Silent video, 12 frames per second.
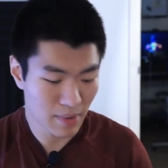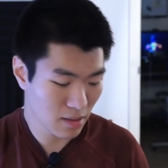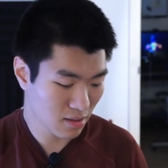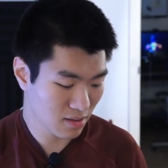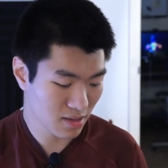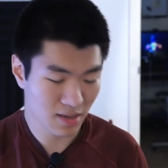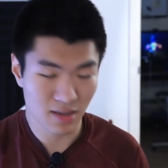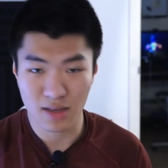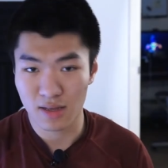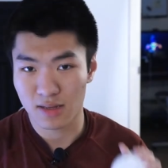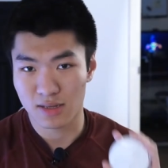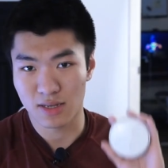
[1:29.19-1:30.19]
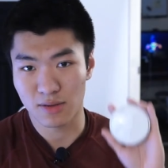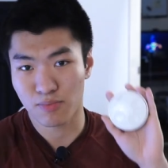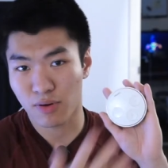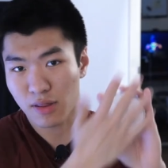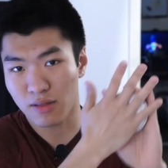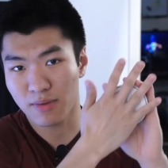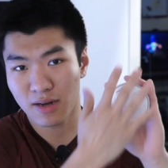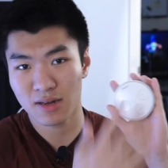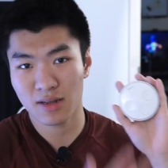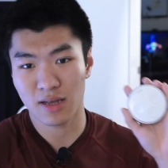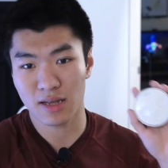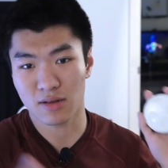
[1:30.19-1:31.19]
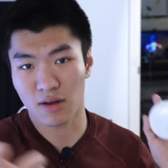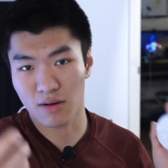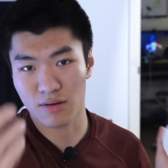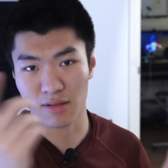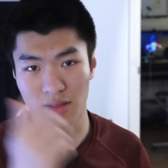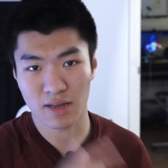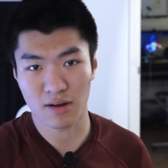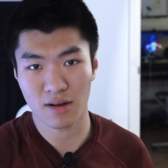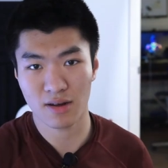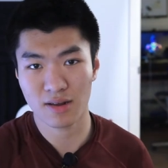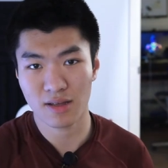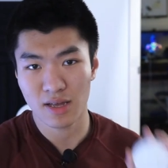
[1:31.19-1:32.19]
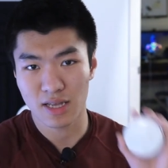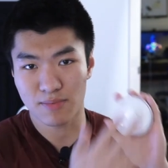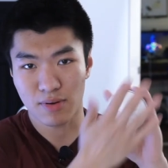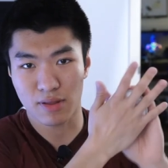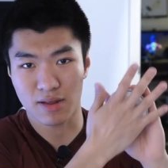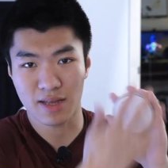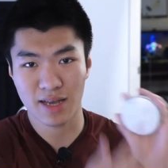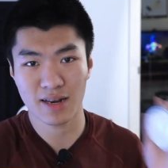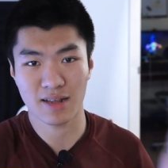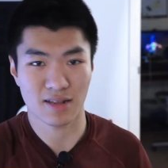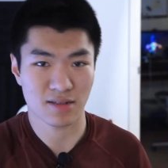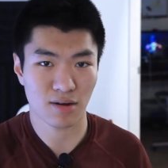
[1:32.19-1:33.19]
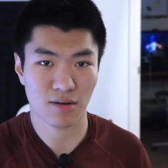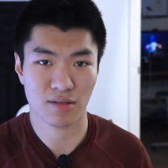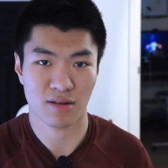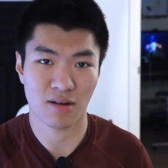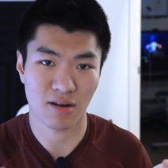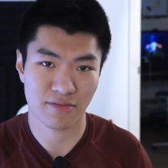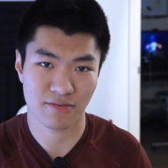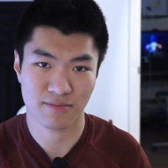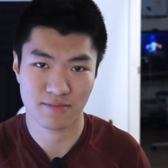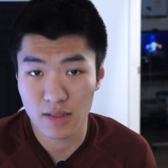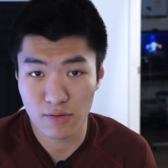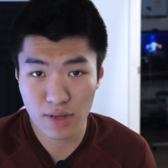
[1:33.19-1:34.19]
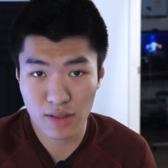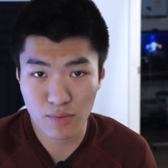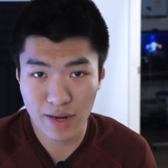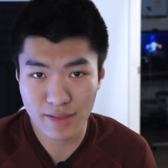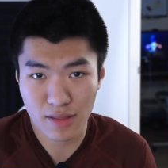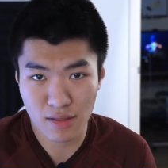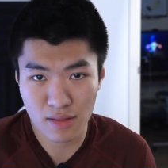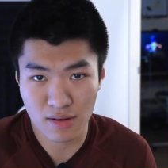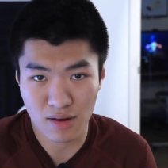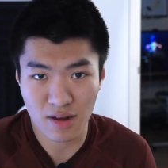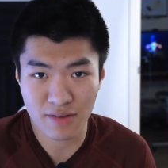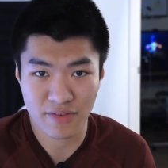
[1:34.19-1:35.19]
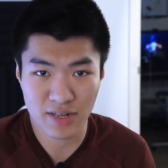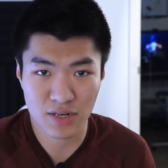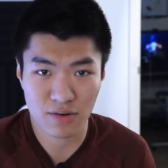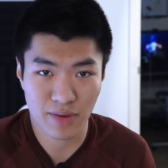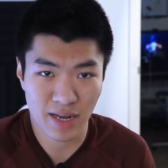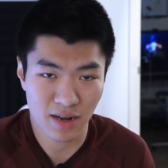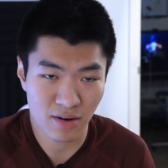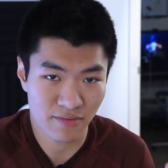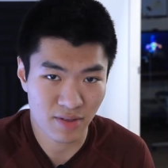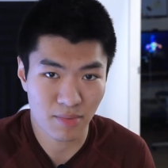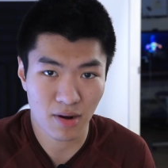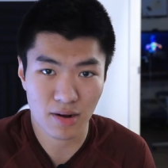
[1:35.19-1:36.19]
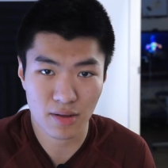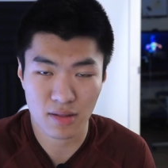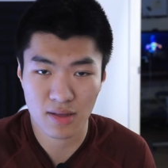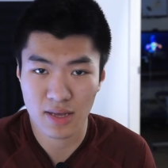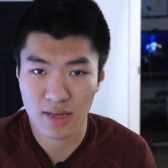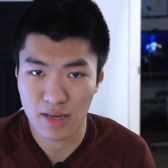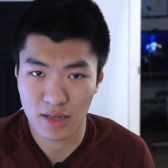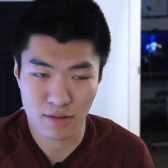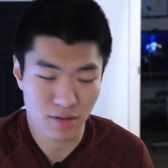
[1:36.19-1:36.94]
Basically, you press a button, it toggles the light on, you press it again and it toggles it off. The reason why this is not a feature right out of the box is